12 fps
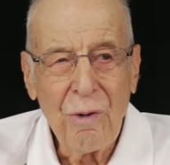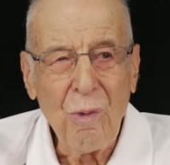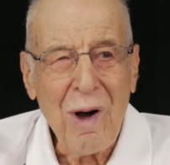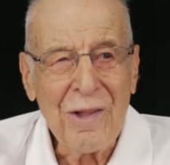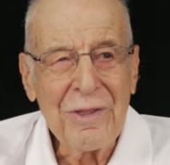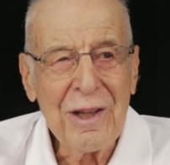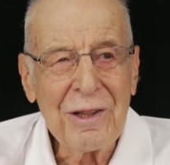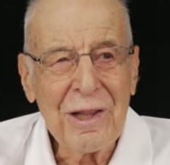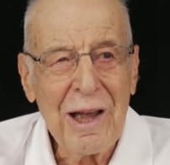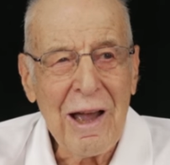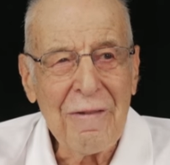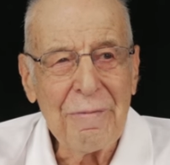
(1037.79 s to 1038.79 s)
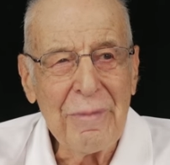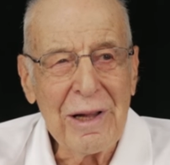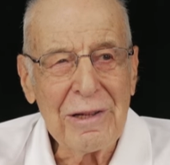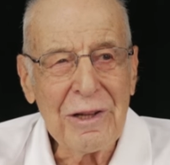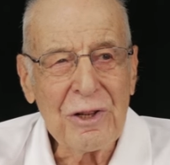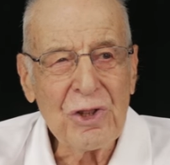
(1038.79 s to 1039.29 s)
1.5
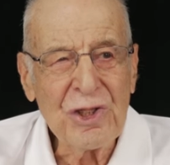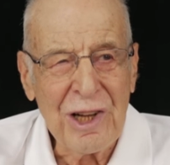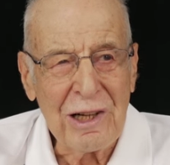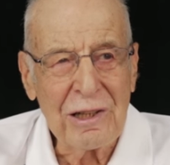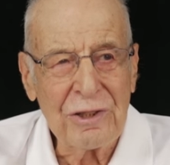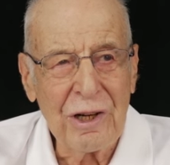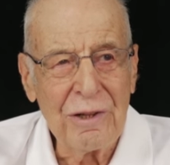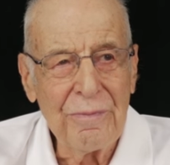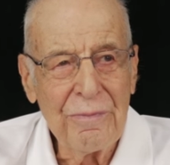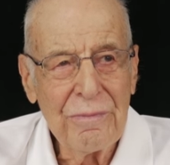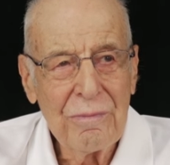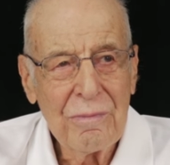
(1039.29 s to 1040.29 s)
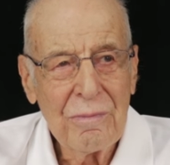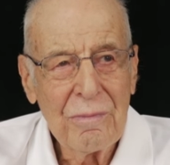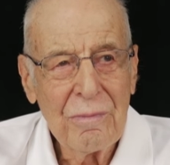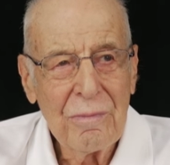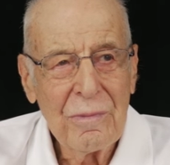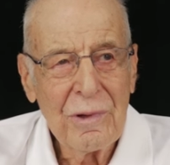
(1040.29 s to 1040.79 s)
million children
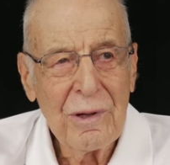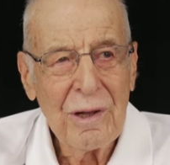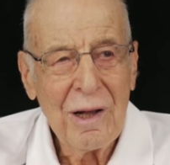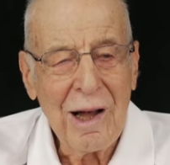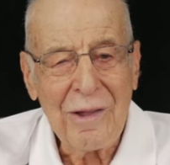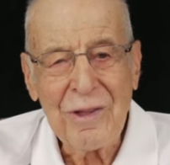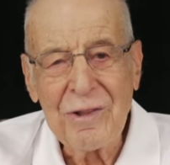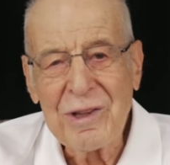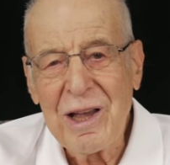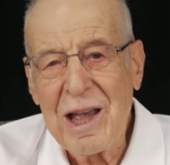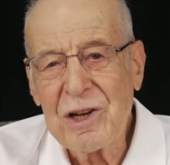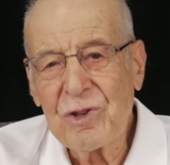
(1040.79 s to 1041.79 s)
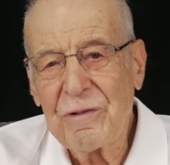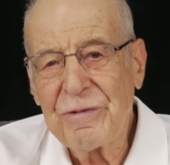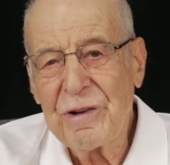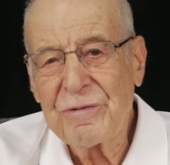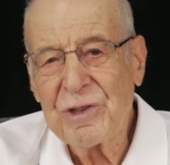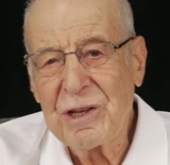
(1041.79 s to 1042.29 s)
under the age of
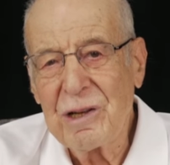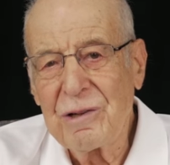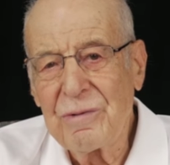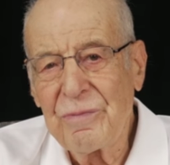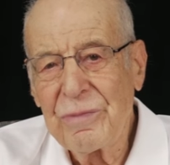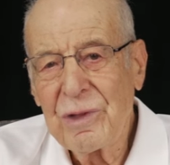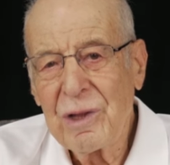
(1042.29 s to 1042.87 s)
15.